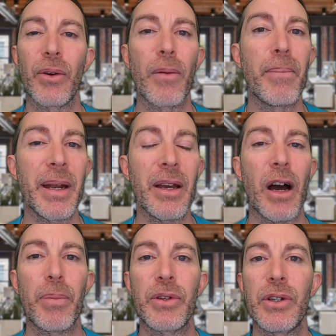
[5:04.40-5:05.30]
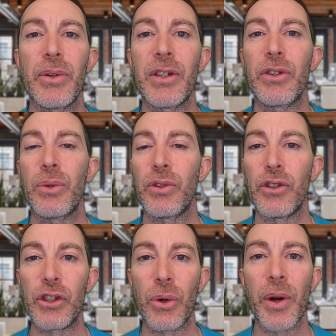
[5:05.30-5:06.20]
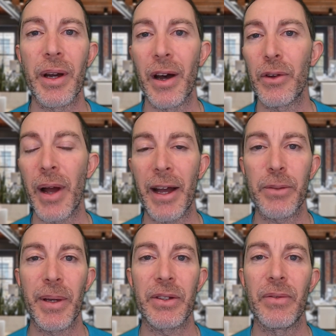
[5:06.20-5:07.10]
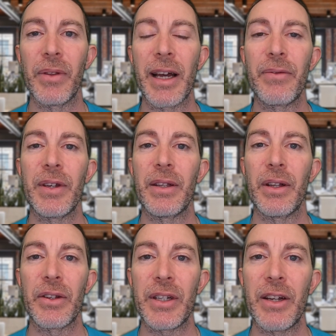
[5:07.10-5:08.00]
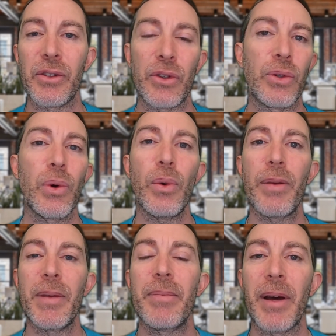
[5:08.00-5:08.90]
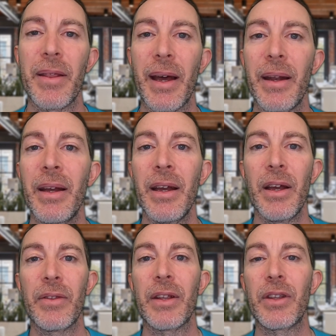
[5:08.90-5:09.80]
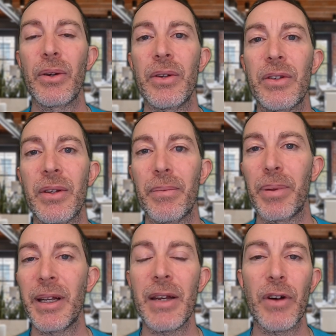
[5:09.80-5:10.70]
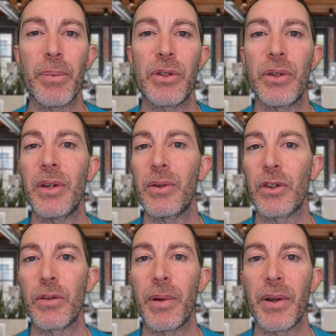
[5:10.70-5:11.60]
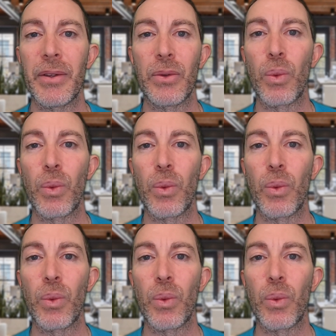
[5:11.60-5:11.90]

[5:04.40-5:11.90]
there are many opportunities to enjoy other aspects of life in Los Angeles. So what do I mean by that? That there is plenty of opportunity to experience